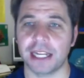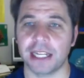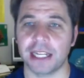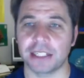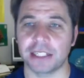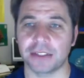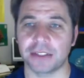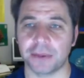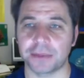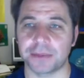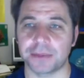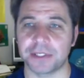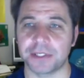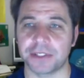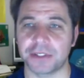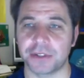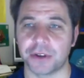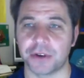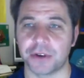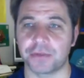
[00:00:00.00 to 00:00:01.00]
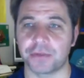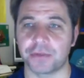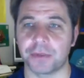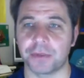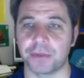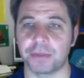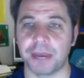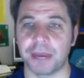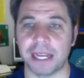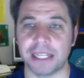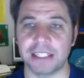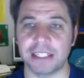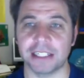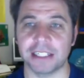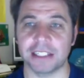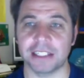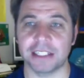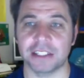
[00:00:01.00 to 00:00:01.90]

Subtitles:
a topspin serve from a pendulum